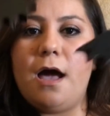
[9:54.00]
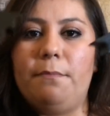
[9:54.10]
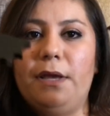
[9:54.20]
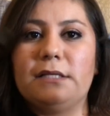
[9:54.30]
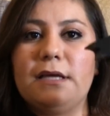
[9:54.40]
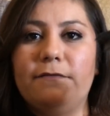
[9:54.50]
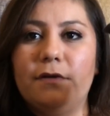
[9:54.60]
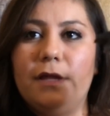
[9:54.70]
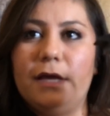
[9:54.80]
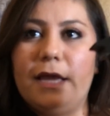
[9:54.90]
because I
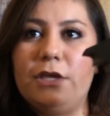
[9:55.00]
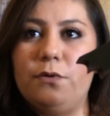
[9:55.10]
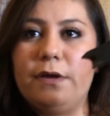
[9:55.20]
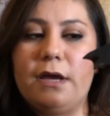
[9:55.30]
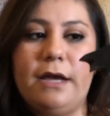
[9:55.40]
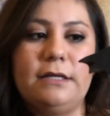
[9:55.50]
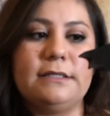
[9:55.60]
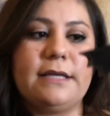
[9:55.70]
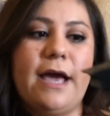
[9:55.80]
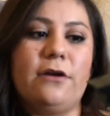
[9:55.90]
feel, again, you can kind of
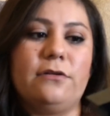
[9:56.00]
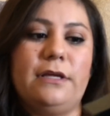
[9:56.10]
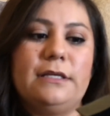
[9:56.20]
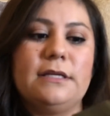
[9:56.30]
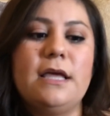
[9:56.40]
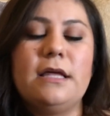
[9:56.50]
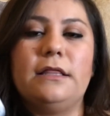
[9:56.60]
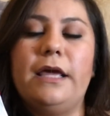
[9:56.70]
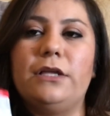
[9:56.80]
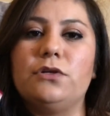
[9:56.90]
scatter these.
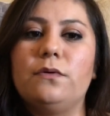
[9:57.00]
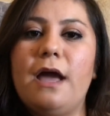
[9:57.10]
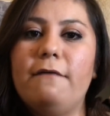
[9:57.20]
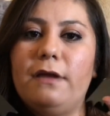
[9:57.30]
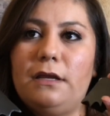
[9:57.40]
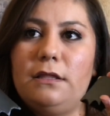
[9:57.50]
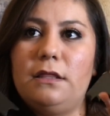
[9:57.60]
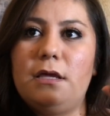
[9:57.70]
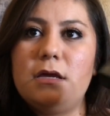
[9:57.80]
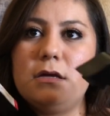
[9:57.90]
They don't have
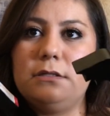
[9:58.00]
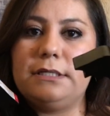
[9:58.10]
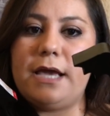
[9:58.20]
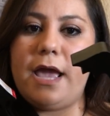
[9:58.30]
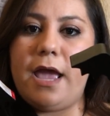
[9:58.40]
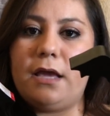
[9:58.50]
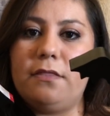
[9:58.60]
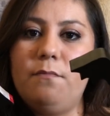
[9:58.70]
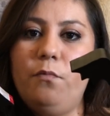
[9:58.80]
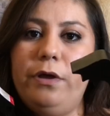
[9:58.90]
anything to hang
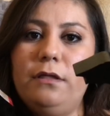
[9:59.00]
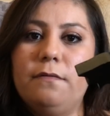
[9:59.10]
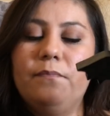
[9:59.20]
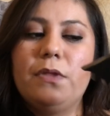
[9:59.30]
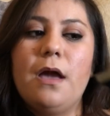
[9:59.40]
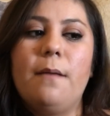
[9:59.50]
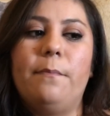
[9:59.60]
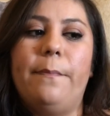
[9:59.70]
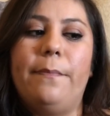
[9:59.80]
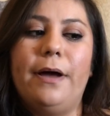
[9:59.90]
them with,
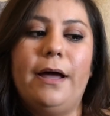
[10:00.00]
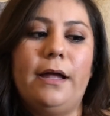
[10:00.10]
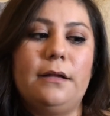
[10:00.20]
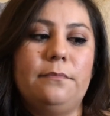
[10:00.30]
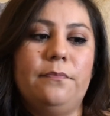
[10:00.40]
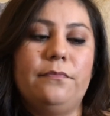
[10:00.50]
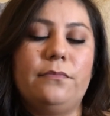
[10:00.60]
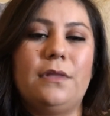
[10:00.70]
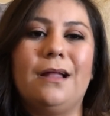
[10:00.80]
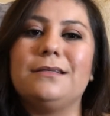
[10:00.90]
but
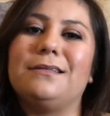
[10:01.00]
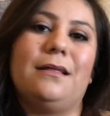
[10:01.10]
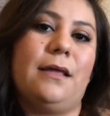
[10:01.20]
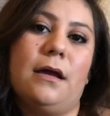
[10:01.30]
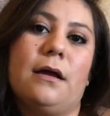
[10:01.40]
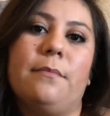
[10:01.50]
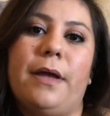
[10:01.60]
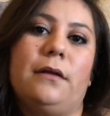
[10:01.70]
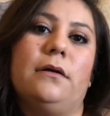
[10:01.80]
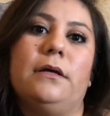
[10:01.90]
that's nothing a
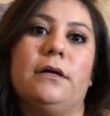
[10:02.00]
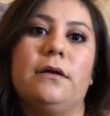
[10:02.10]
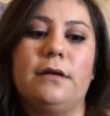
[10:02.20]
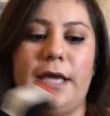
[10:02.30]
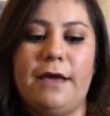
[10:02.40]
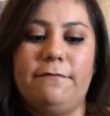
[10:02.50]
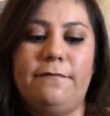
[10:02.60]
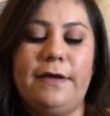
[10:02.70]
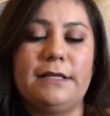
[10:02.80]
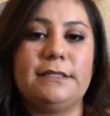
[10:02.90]
command hook can't
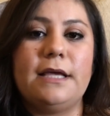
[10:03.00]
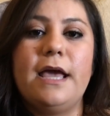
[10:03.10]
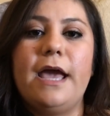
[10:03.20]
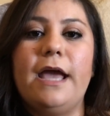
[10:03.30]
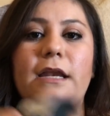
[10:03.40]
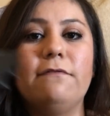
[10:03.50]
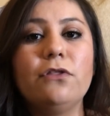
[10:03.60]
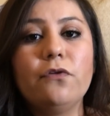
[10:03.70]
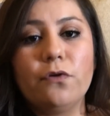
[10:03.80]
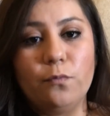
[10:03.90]
fix. And even
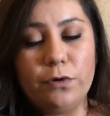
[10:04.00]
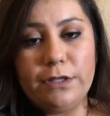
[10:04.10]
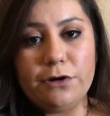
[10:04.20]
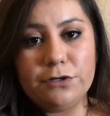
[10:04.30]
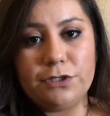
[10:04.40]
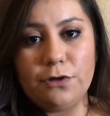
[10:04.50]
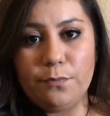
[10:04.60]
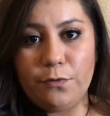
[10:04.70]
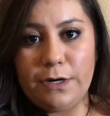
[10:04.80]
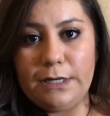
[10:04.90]
though they're wood, still
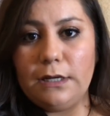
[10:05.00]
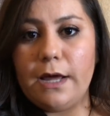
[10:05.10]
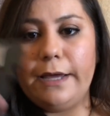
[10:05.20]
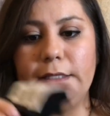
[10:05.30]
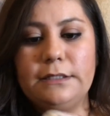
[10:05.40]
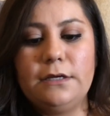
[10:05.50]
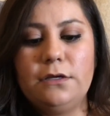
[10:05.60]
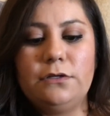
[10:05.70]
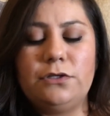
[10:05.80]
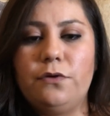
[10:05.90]
pretty light,
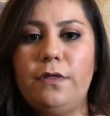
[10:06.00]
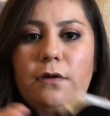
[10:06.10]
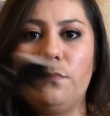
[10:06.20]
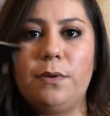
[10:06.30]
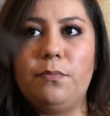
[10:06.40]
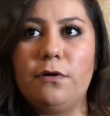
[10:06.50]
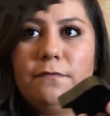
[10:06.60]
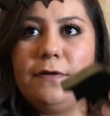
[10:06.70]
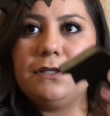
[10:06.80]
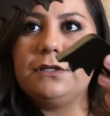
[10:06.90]
so they would be
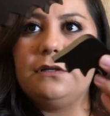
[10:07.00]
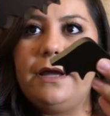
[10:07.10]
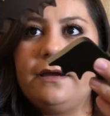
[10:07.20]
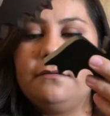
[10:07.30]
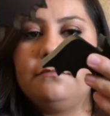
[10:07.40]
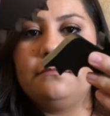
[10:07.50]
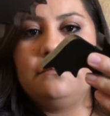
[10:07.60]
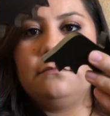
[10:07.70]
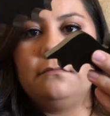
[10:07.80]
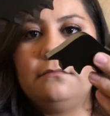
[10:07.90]
perfect to like
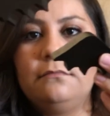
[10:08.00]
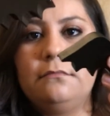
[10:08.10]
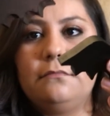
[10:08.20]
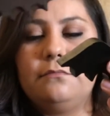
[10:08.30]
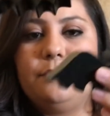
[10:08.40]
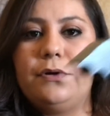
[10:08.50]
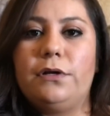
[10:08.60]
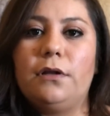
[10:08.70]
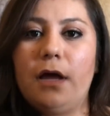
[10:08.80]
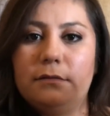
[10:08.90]
put a
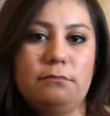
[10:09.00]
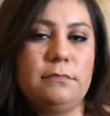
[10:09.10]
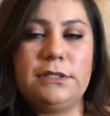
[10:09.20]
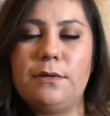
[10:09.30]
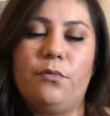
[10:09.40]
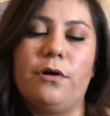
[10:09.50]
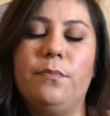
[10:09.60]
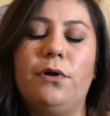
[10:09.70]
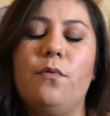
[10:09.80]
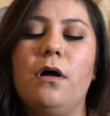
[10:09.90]
lot somewhere up
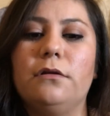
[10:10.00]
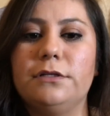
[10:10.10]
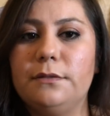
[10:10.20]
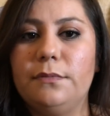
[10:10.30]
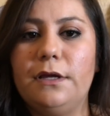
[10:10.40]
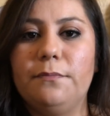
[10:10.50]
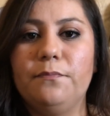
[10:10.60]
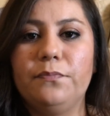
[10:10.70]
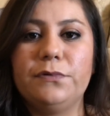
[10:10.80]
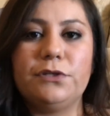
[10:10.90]
on a wall or something.
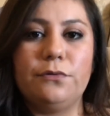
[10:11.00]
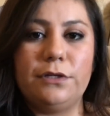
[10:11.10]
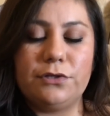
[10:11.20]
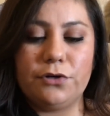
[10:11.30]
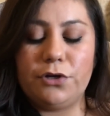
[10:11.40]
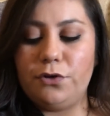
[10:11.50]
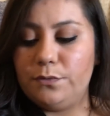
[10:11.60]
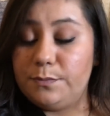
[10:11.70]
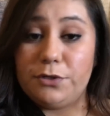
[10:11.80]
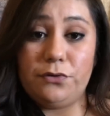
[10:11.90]
So these are cute,
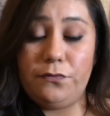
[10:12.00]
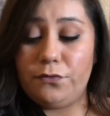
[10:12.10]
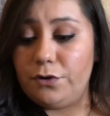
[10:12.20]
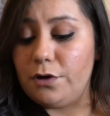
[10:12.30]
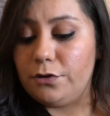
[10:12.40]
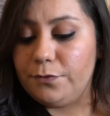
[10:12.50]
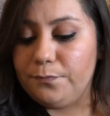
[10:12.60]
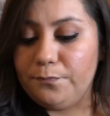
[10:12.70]
especially for $1.